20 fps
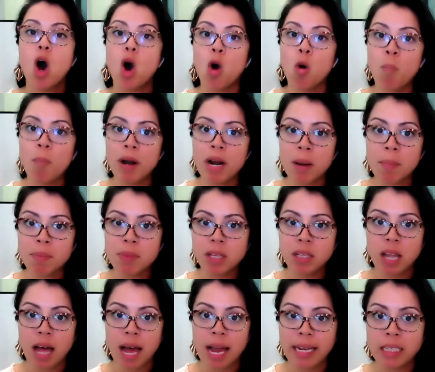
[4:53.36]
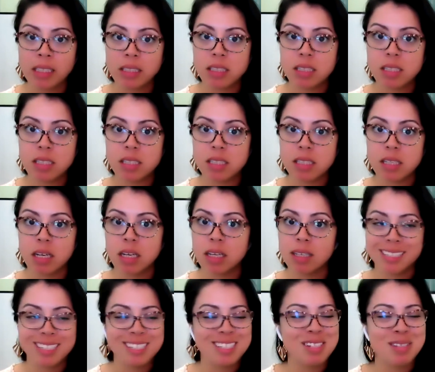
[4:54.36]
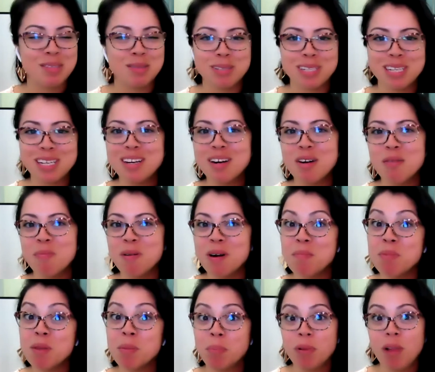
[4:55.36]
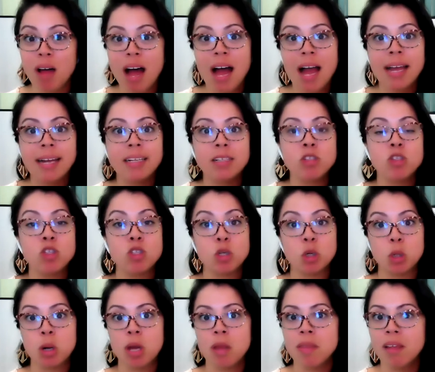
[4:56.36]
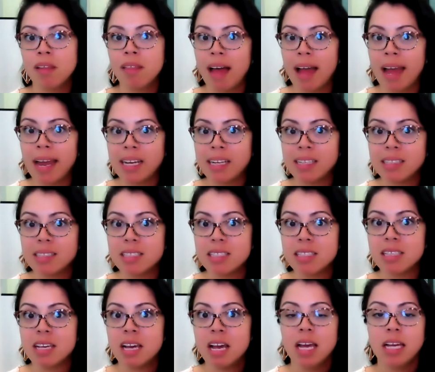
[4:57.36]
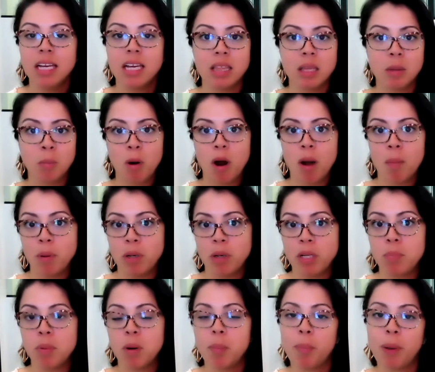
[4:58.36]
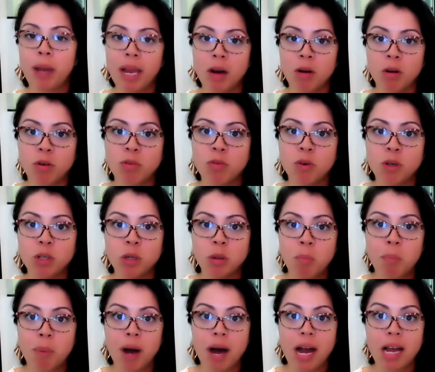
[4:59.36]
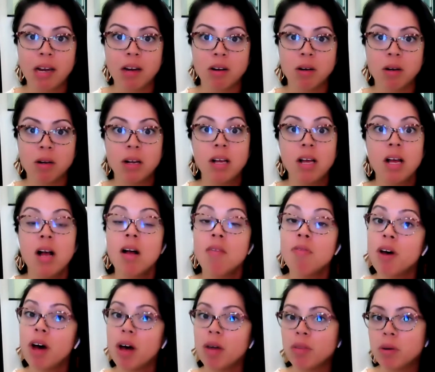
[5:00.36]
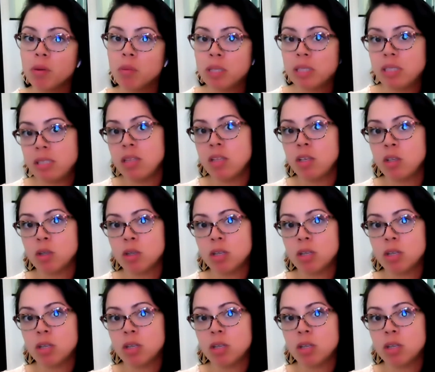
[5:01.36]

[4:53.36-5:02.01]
open up the lights, open up the blinds, turn on the lights, get the property prepared for your buyer. The other reason that